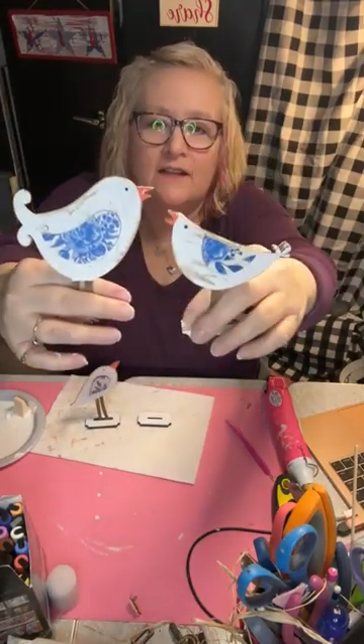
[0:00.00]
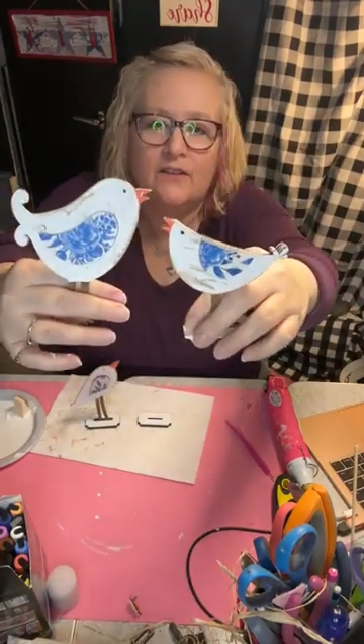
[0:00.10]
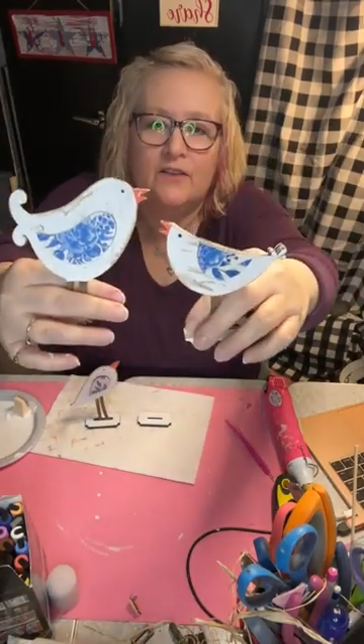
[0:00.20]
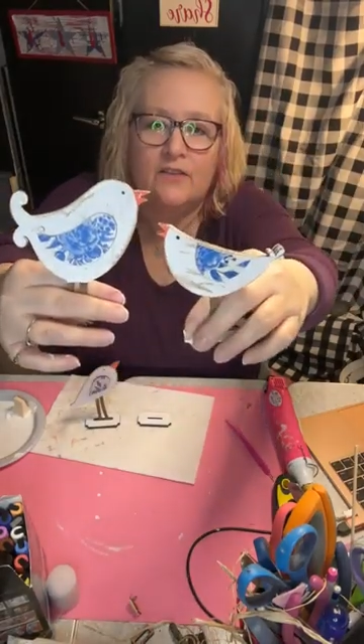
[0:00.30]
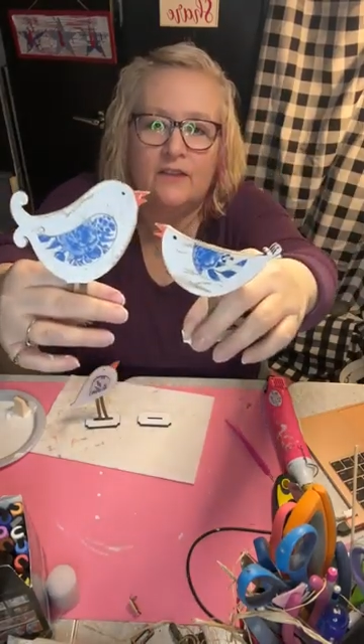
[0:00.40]

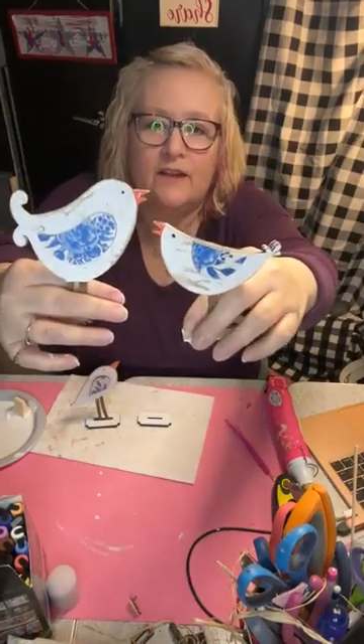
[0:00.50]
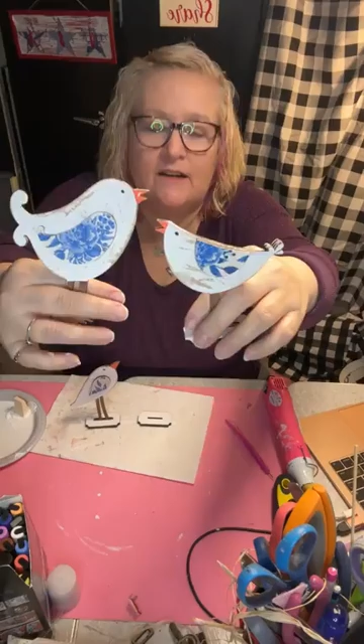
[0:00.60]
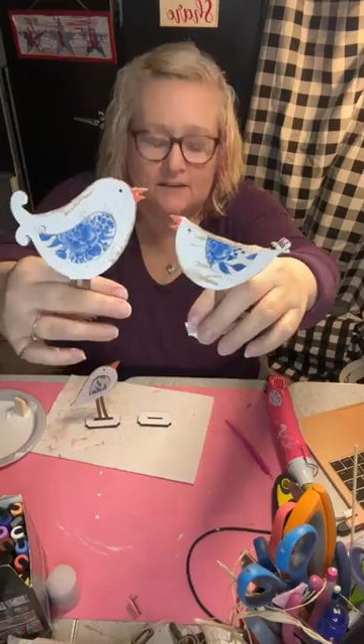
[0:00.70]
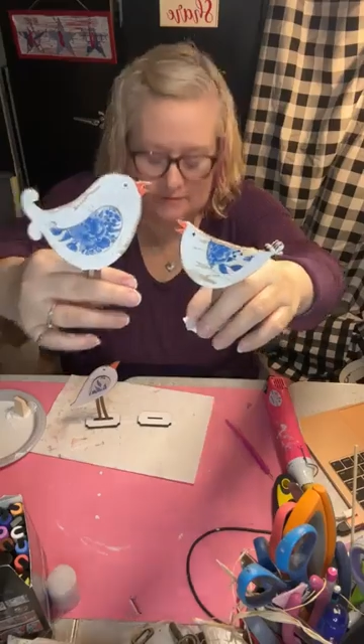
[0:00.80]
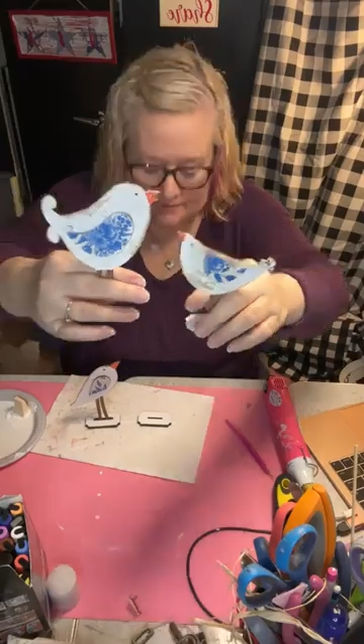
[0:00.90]
Look how cute
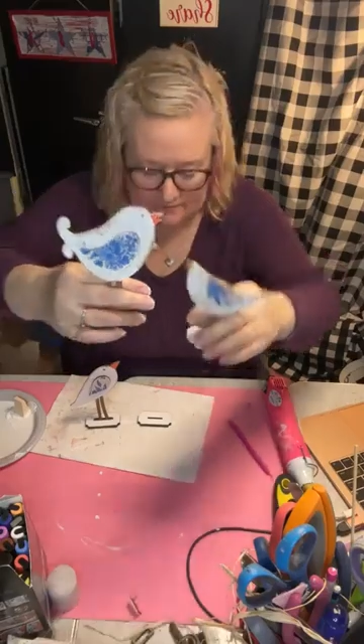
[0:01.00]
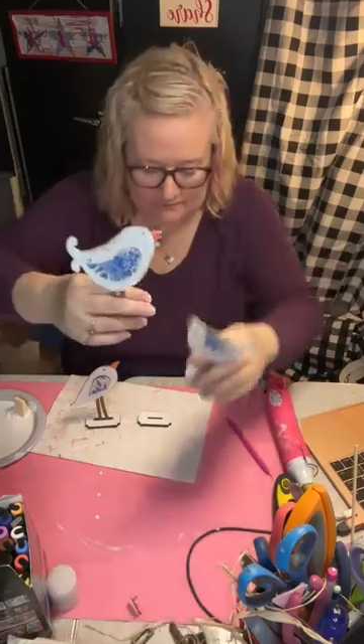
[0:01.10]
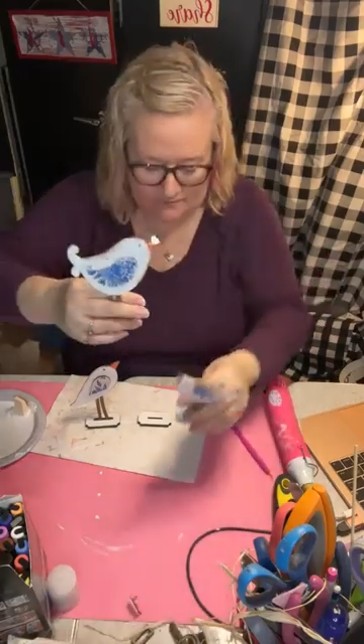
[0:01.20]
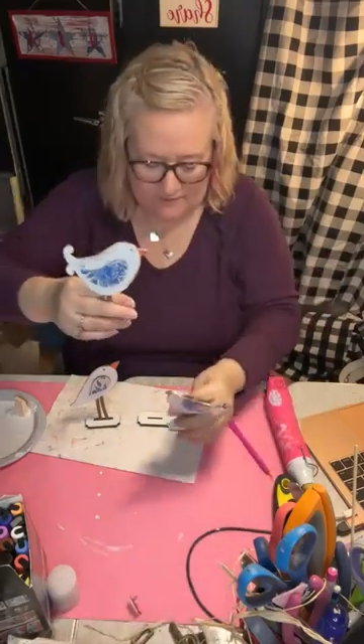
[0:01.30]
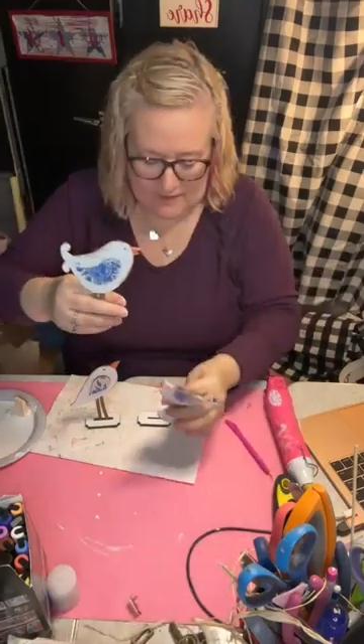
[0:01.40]
they are.
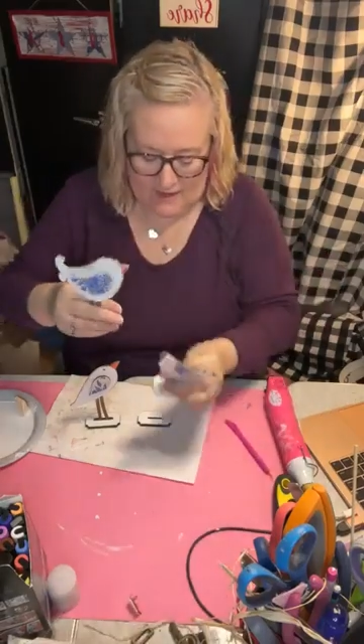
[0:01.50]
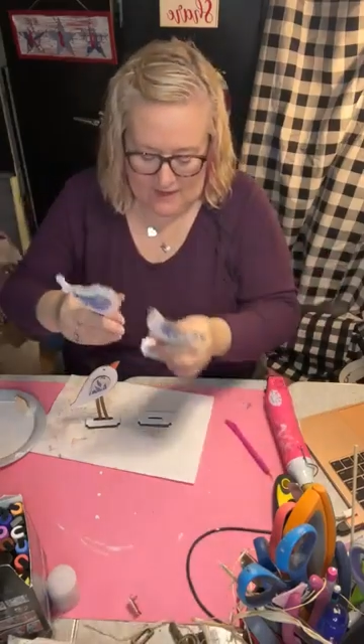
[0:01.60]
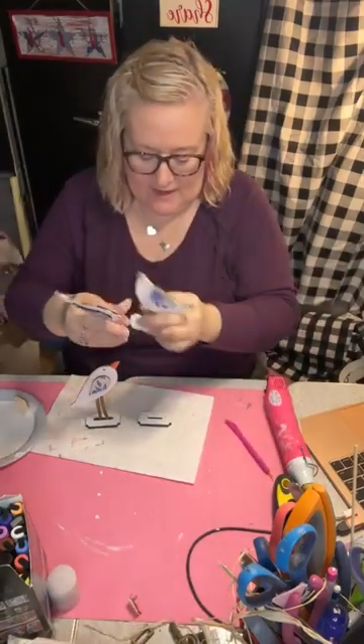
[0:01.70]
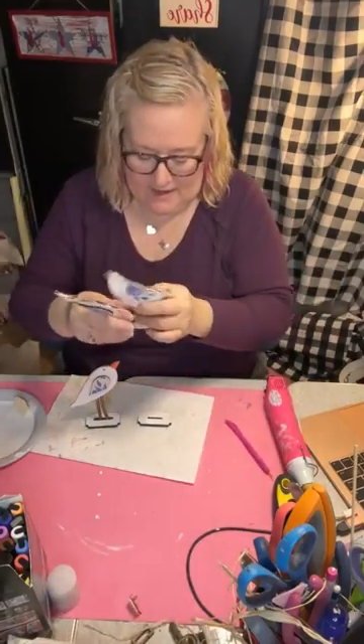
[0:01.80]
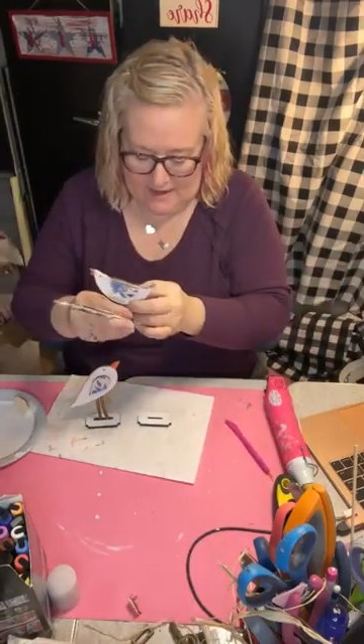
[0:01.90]

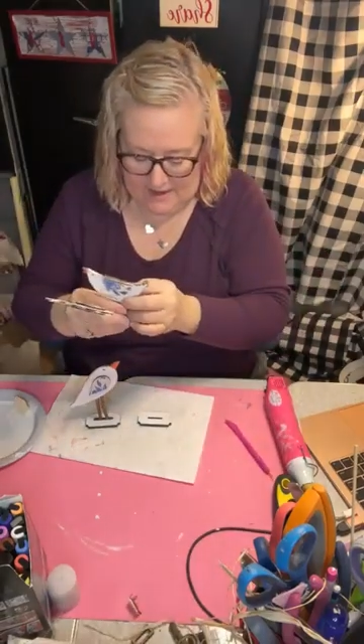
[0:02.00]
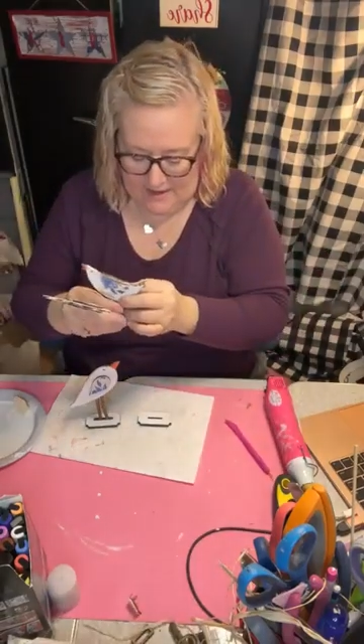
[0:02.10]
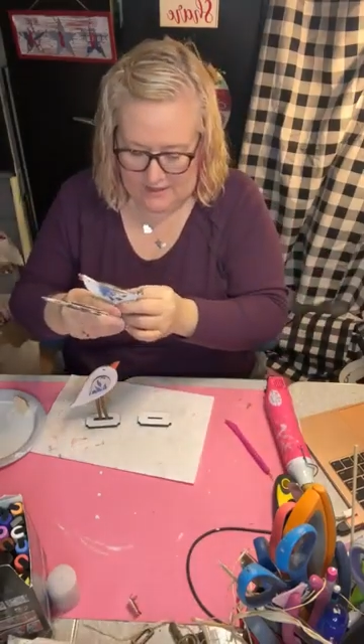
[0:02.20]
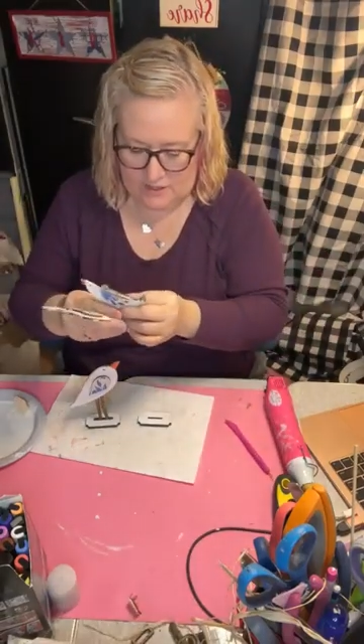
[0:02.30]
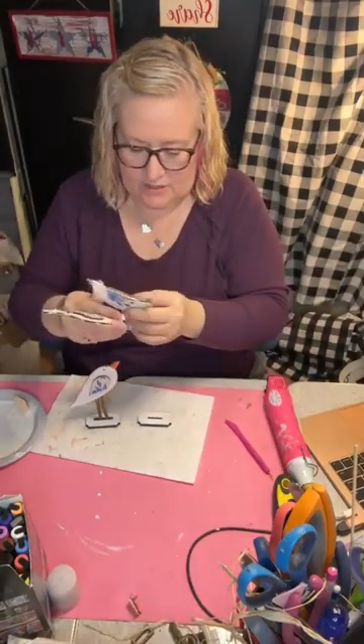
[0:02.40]

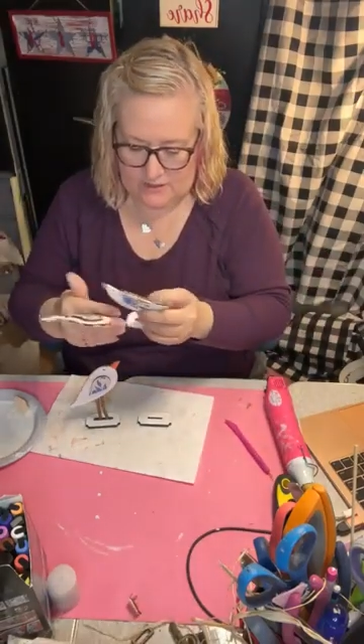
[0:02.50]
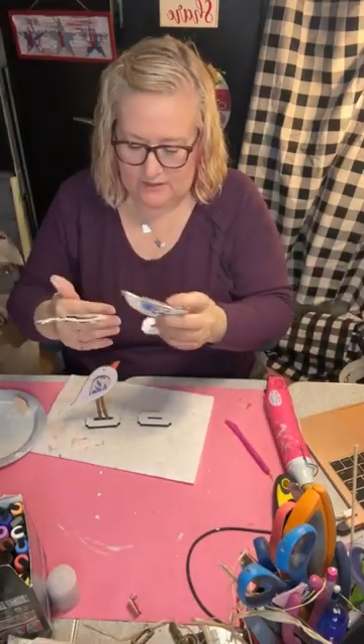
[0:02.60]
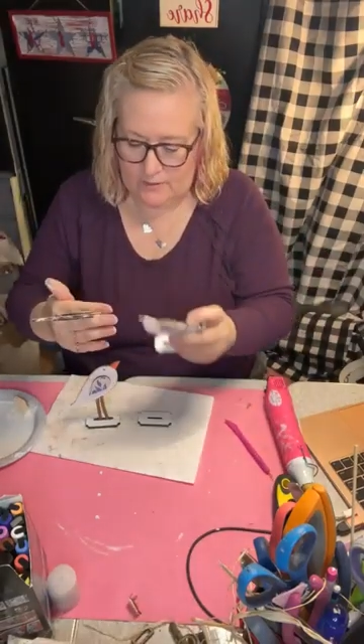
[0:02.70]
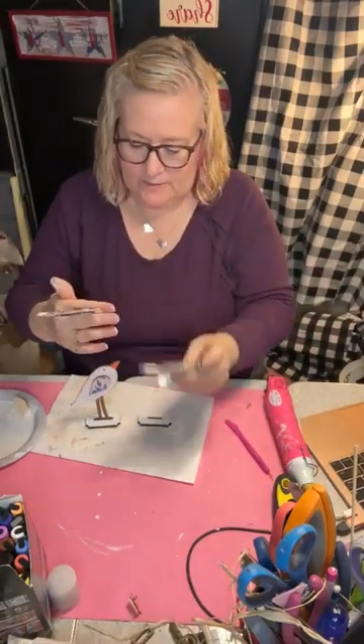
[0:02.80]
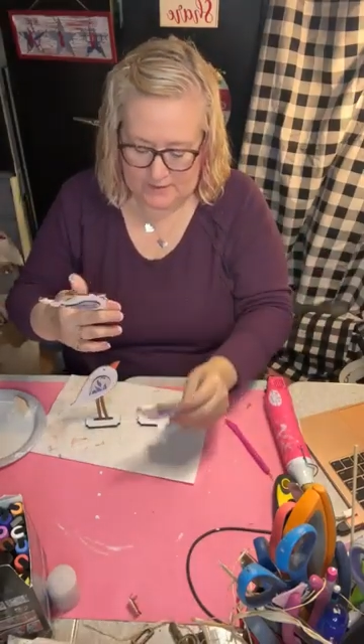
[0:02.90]
I
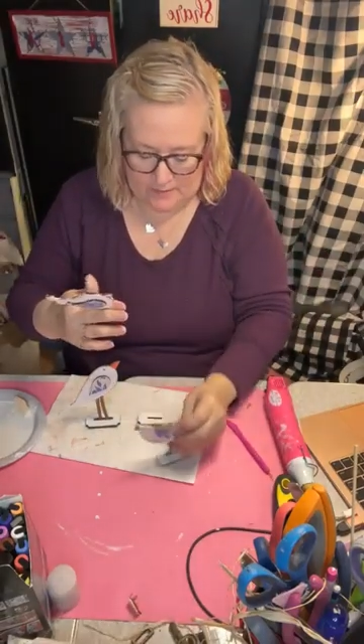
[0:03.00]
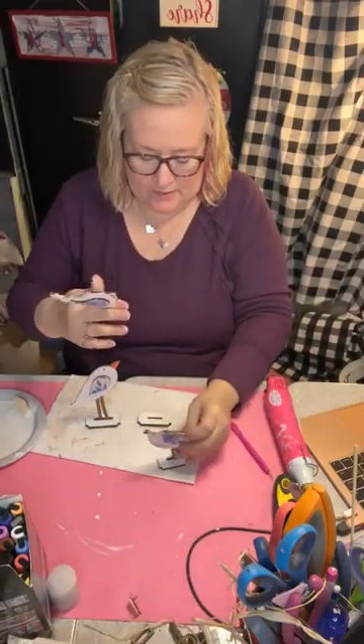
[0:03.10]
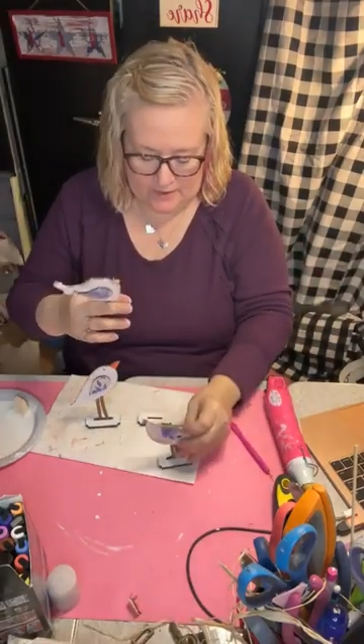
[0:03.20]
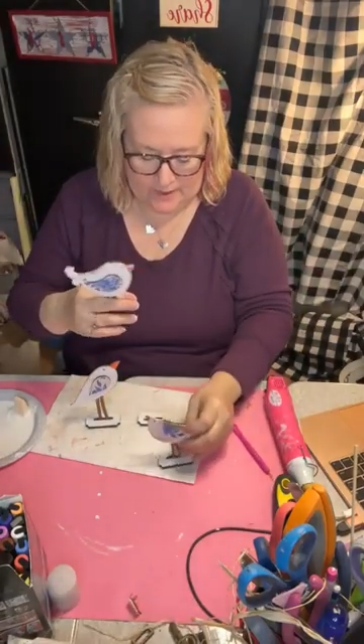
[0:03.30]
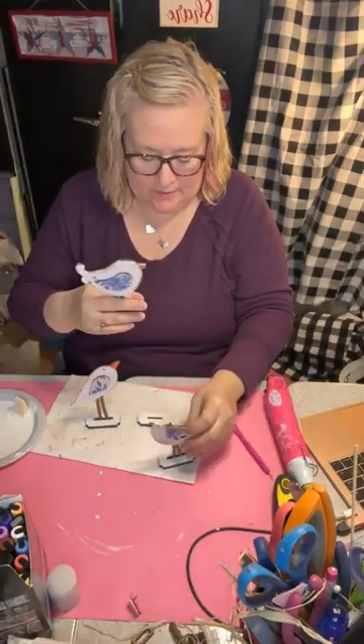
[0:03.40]

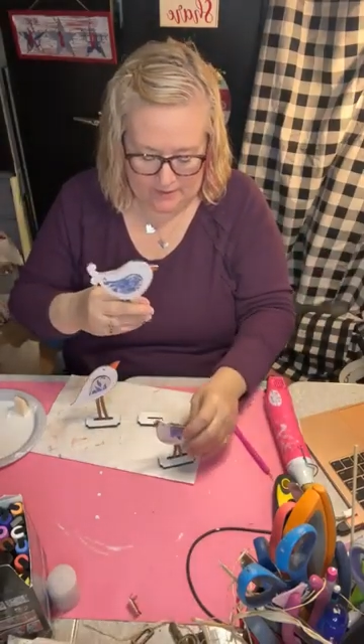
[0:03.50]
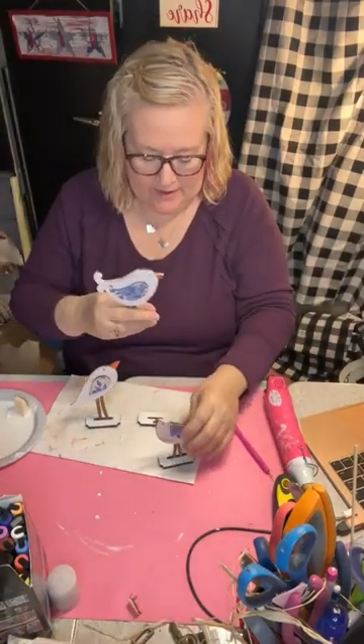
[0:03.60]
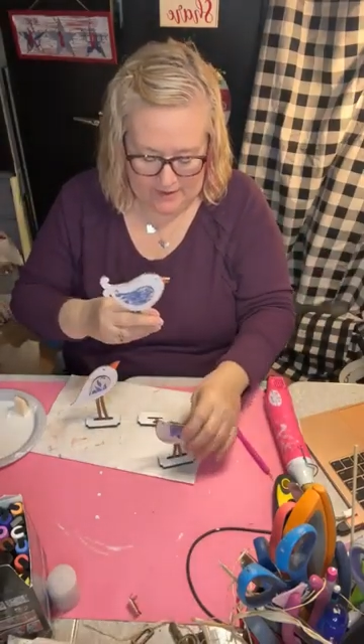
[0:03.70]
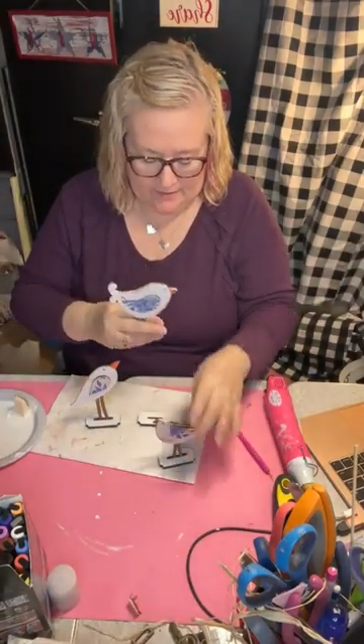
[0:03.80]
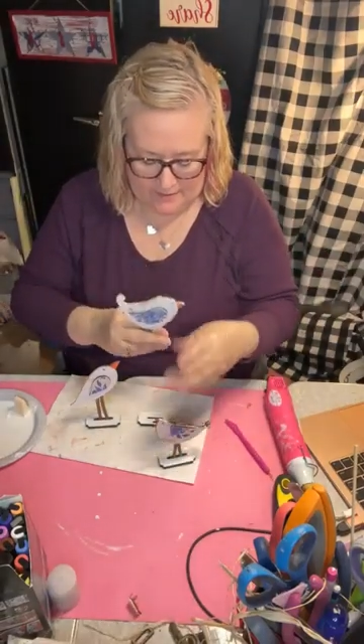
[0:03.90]
pulled that one
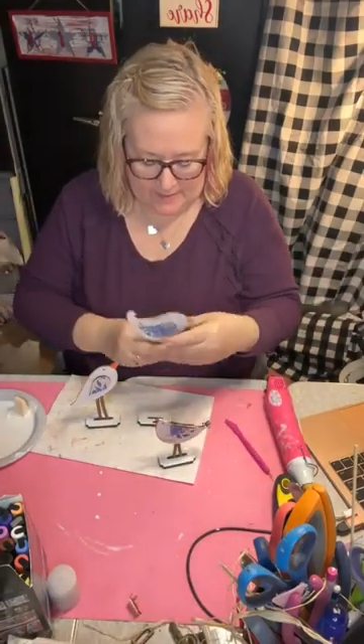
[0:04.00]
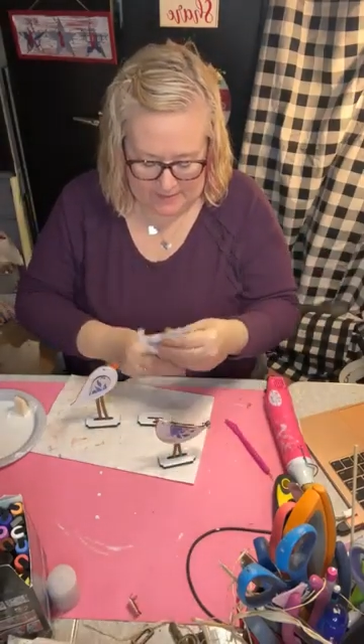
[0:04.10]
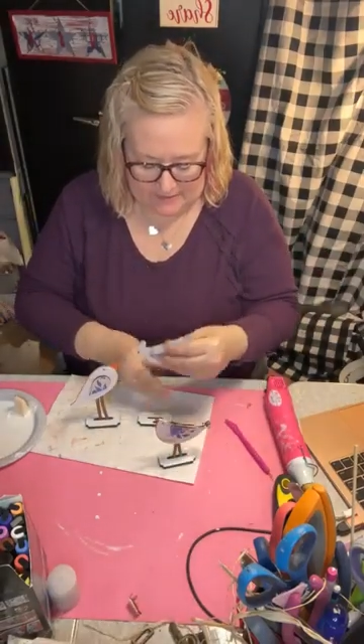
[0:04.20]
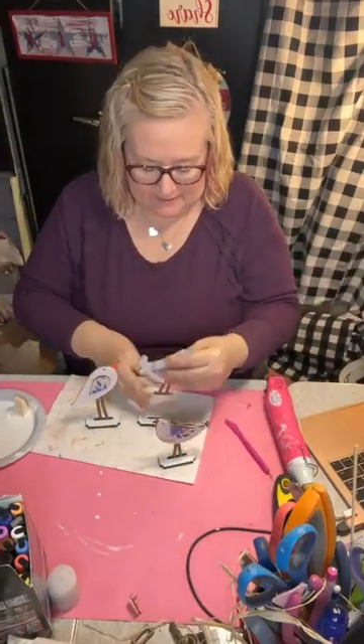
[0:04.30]
right out of its